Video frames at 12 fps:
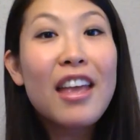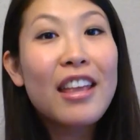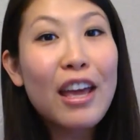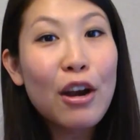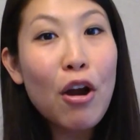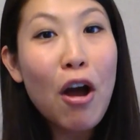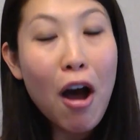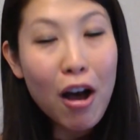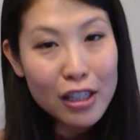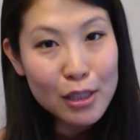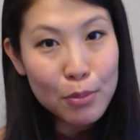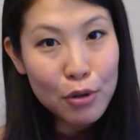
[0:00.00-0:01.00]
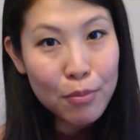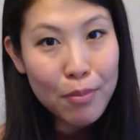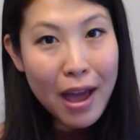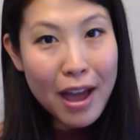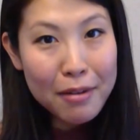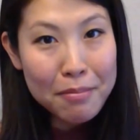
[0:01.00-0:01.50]
get our hospital
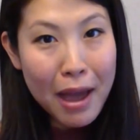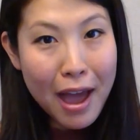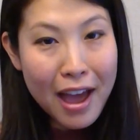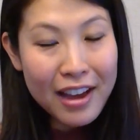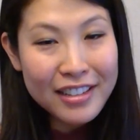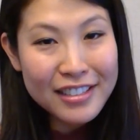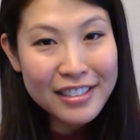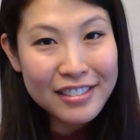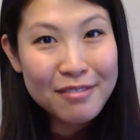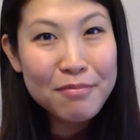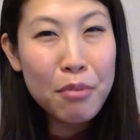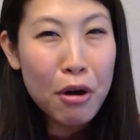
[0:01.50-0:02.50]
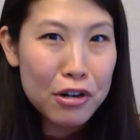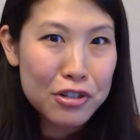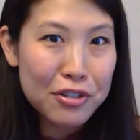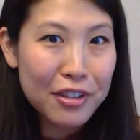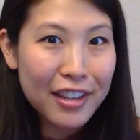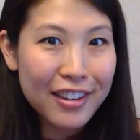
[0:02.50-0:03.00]
bag packed
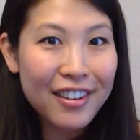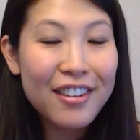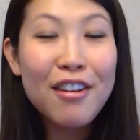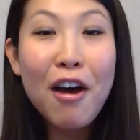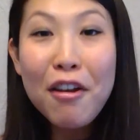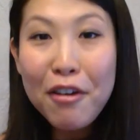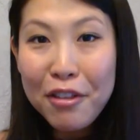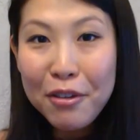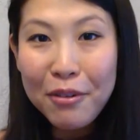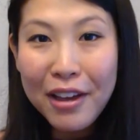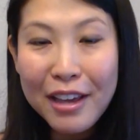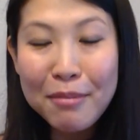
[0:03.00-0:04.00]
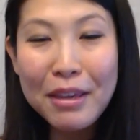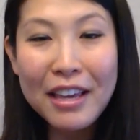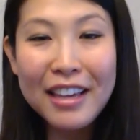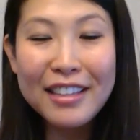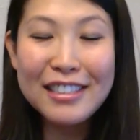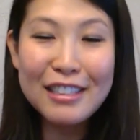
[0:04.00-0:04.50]
partially. Not all the way
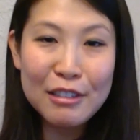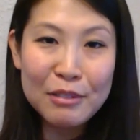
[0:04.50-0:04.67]
because